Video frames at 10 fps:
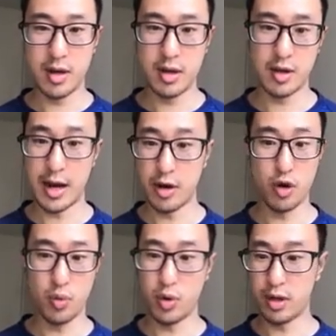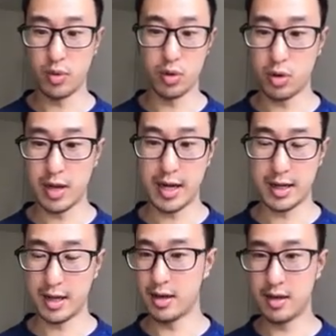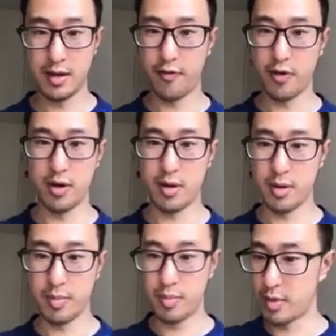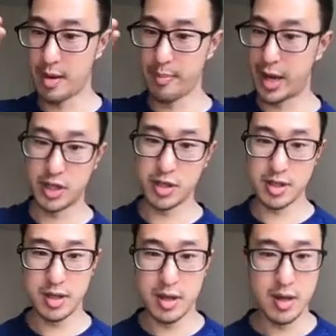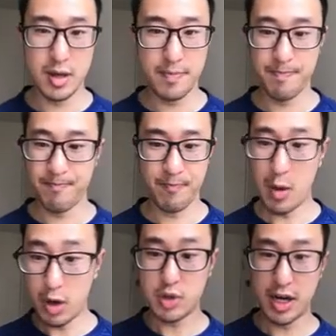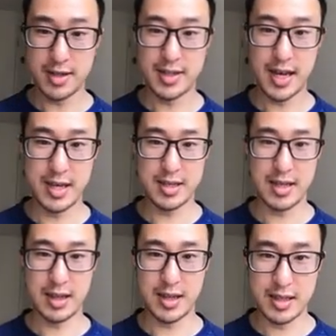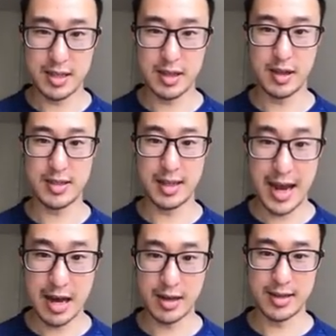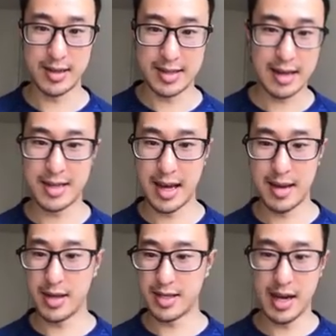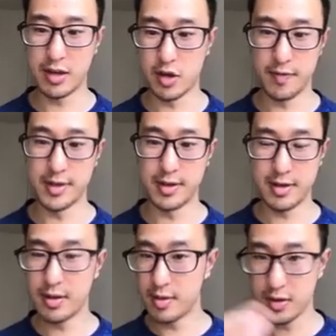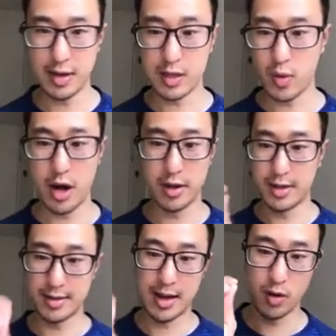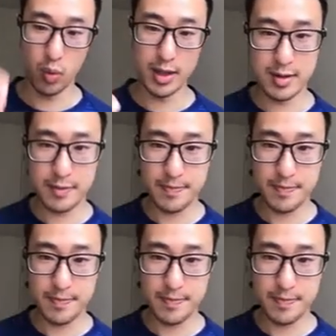So I know what it will look like in different pages. What I'm trying to say is like this layout is the exact same as the other services. So that's why I only designed it once.